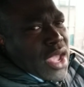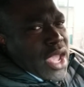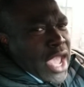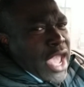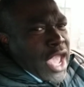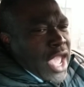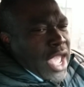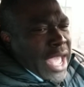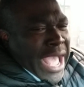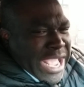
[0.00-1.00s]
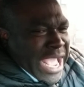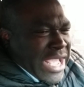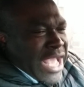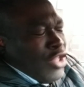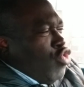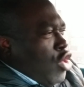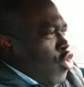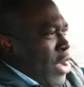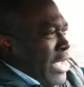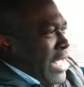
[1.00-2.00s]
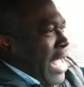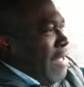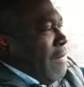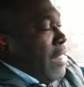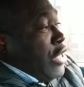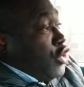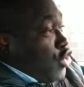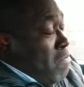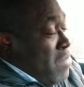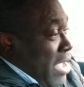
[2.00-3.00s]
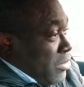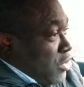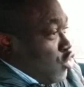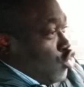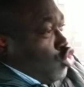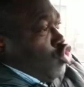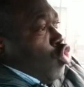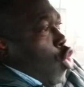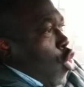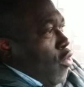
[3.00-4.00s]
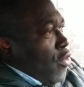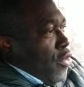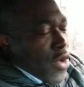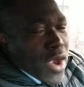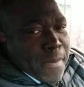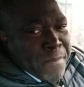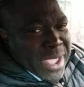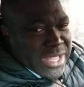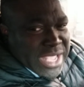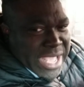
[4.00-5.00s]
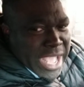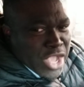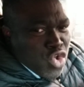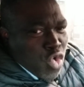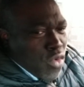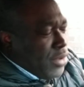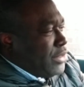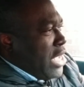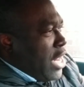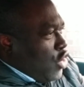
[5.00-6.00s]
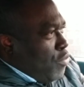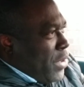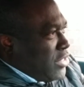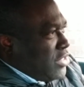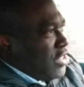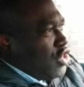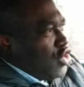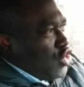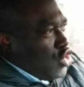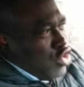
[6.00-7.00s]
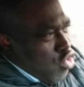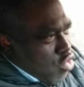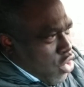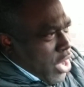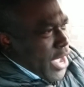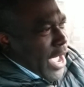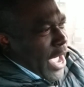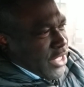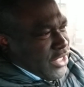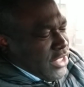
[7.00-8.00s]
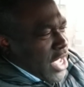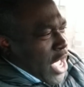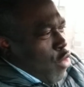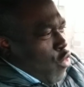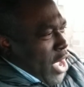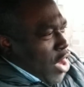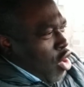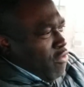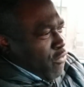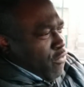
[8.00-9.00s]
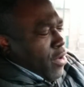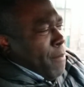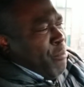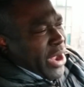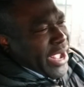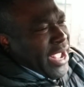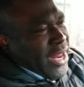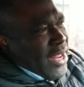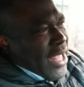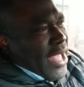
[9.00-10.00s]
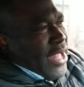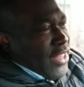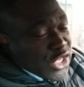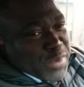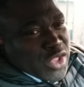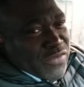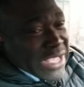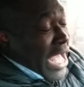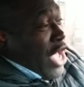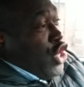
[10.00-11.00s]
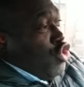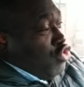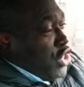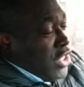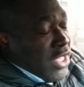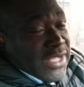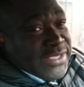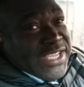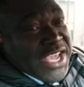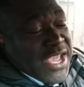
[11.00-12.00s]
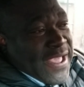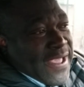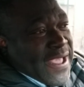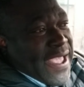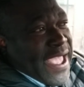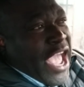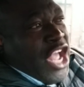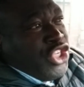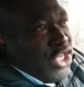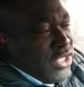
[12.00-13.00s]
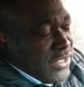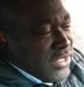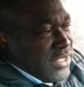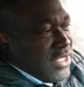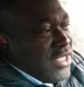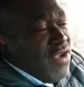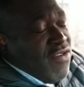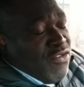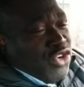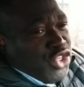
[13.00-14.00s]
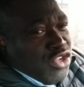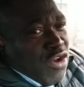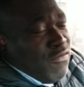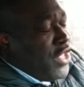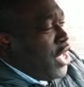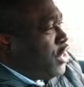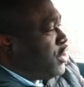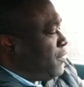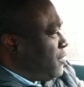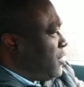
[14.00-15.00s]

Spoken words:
a higher gear to a lower gear sometimes to make the car go a little bit slow. It's a way of breaking the speed of the car using the engine, the revolution of the engine.